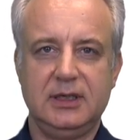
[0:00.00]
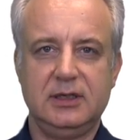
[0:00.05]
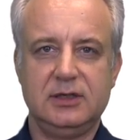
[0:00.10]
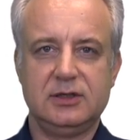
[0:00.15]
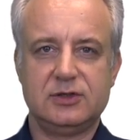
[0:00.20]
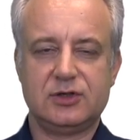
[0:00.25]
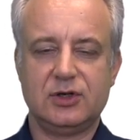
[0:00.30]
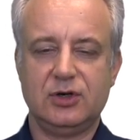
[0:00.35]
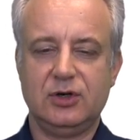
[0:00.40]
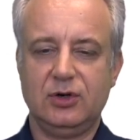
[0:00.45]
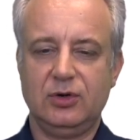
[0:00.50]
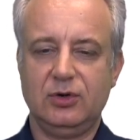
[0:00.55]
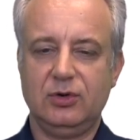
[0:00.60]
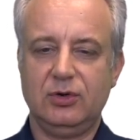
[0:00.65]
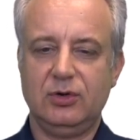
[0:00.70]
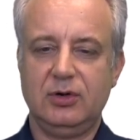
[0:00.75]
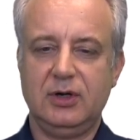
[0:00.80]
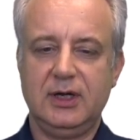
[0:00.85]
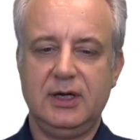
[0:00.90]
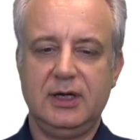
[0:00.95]

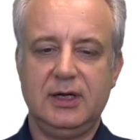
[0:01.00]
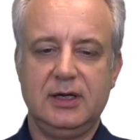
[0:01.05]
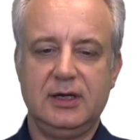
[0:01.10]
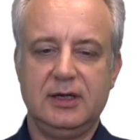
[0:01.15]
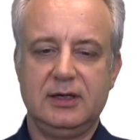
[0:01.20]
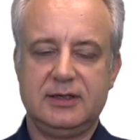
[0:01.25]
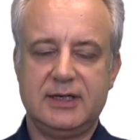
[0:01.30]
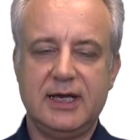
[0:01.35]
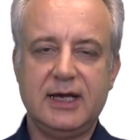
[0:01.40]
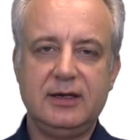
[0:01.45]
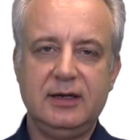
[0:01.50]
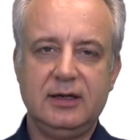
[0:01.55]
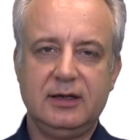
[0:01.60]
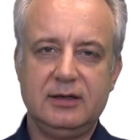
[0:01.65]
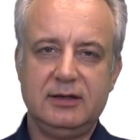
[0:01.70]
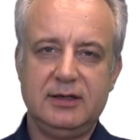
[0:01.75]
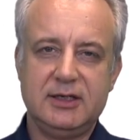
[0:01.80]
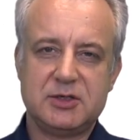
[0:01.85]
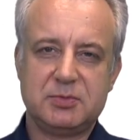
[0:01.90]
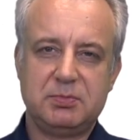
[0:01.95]
So,
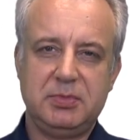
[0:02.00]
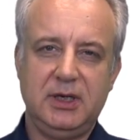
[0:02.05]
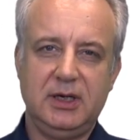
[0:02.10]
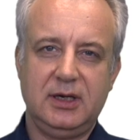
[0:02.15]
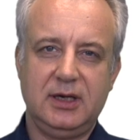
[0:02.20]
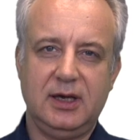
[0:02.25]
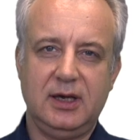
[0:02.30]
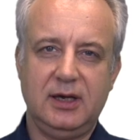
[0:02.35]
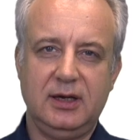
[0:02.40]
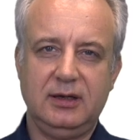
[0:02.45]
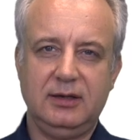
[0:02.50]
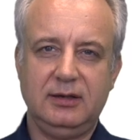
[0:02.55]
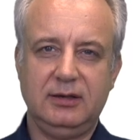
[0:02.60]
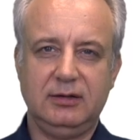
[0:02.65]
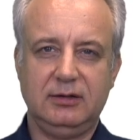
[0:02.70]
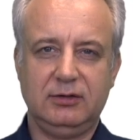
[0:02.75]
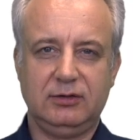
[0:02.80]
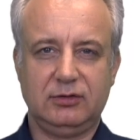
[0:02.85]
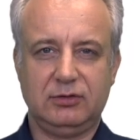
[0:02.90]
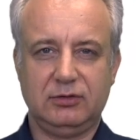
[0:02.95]
technically
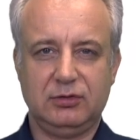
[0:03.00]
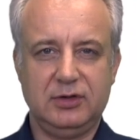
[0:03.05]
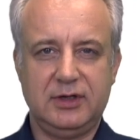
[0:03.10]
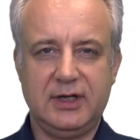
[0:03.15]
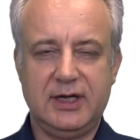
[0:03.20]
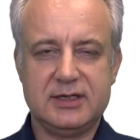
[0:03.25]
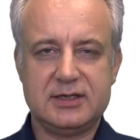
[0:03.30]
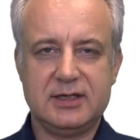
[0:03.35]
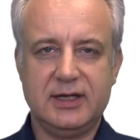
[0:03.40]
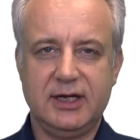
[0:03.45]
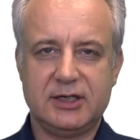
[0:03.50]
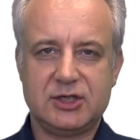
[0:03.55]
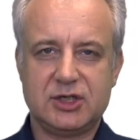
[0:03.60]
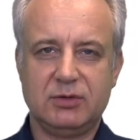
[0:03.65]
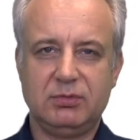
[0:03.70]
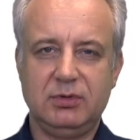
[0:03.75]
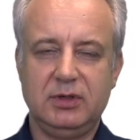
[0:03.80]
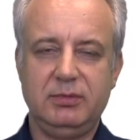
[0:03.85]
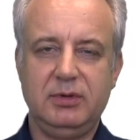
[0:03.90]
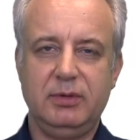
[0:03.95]
speaking, today's
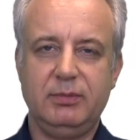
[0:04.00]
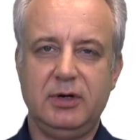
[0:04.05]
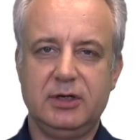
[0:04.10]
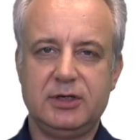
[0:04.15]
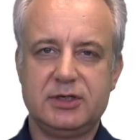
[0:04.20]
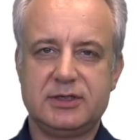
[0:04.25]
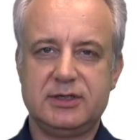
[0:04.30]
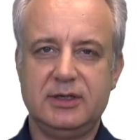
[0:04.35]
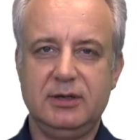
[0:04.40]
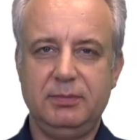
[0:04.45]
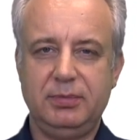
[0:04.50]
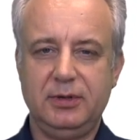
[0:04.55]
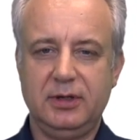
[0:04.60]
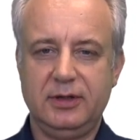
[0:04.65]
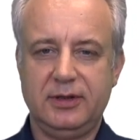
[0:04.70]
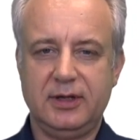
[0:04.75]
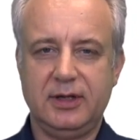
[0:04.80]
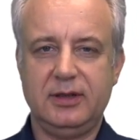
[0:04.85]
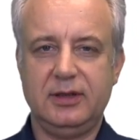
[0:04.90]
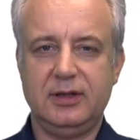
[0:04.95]
lecture will be much simpler
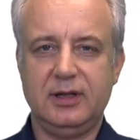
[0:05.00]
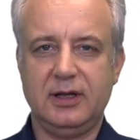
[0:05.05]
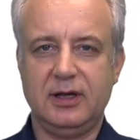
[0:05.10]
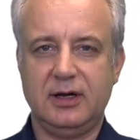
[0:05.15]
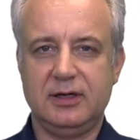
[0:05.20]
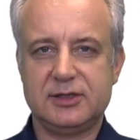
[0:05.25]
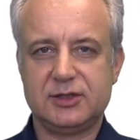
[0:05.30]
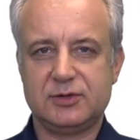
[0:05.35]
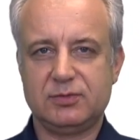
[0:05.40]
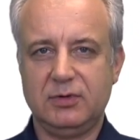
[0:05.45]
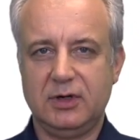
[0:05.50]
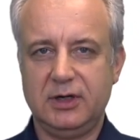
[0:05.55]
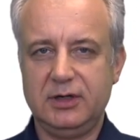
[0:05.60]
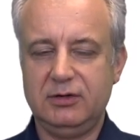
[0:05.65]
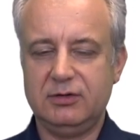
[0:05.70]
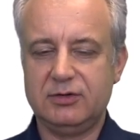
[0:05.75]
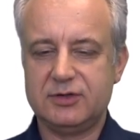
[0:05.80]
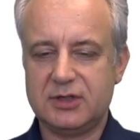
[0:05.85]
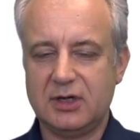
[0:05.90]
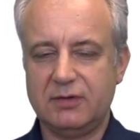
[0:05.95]
than the last one
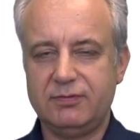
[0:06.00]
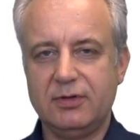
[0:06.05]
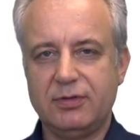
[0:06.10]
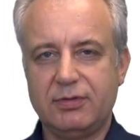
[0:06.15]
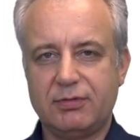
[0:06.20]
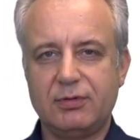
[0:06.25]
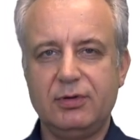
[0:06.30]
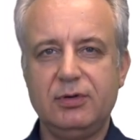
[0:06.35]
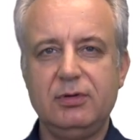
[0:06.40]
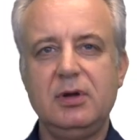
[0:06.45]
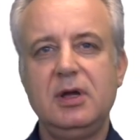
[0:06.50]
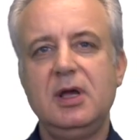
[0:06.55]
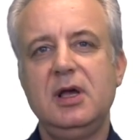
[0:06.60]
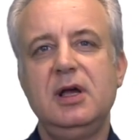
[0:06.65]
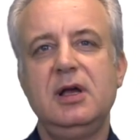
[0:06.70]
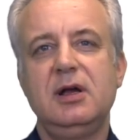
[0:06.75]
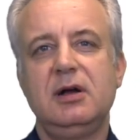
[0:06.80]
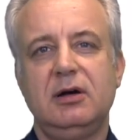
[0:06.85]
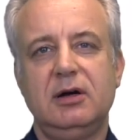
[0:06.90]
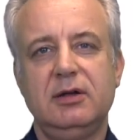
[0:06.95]
you suffered through
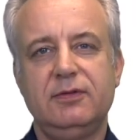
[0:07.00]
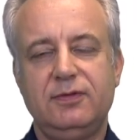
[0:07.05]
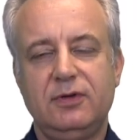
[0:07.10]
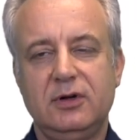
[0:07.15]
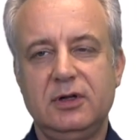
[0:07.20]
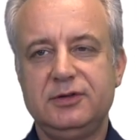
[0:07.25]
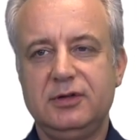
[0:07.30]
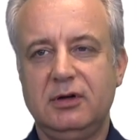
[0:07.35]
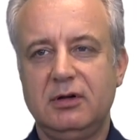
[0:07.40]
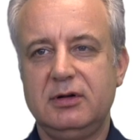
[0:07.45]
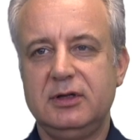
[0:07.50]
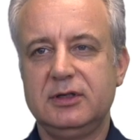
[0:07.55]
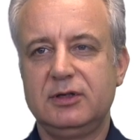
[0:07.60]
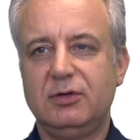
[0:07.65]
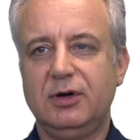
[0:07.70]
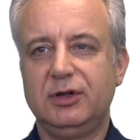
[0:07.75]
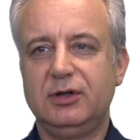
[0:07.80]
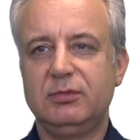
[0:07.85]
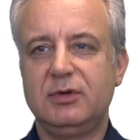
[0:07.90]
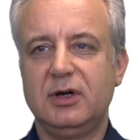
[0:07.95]
on fault-tolerant
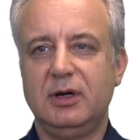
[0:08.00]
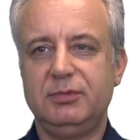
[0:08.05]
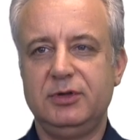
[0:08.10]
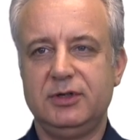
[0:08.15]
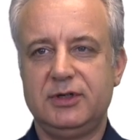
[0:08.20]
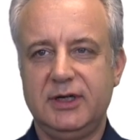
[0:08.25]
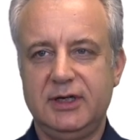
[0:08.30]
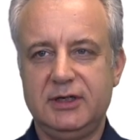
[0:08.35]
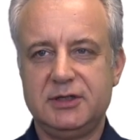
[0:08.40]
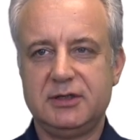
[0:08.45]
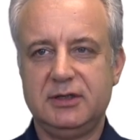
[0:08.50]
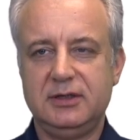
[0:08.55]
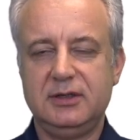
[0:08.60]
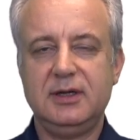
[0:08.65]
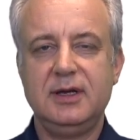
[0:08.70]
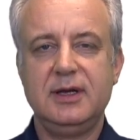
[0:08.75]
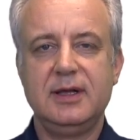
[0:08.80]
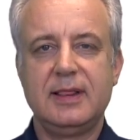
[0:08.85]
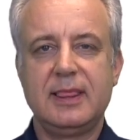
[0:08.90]
quantum computation.